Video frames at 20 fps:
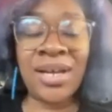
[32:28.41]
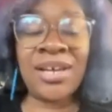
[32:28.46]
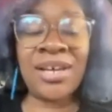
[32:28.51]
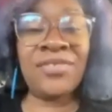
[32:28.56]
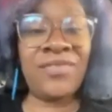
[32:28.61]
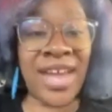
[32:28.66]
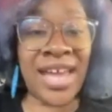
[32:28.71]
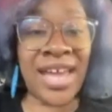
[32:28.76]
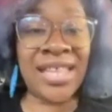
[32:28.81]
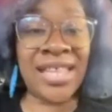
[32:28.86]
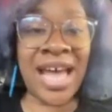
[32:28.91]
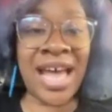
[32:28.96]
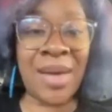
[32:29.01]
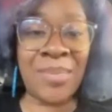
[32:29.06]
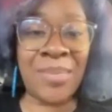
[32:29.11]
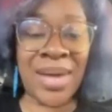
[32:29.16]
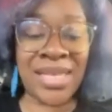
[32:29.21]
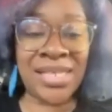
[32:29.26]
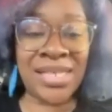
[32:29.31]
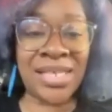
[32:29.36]
convey
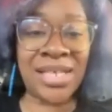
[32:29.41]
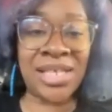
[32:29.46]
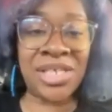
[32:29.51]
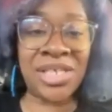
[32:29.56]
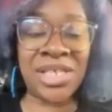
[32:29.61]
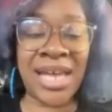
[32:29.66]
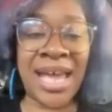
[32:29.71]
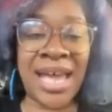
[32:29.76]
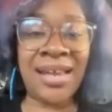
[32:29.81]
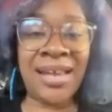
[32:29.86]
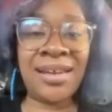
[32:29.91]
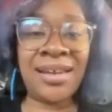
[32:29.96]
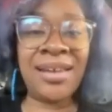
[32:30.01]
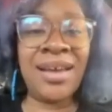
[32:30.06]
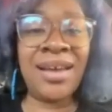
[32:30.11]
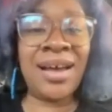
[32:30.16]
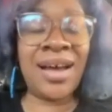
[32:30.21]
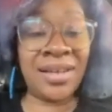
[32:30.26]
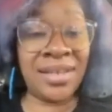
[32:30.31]
that message and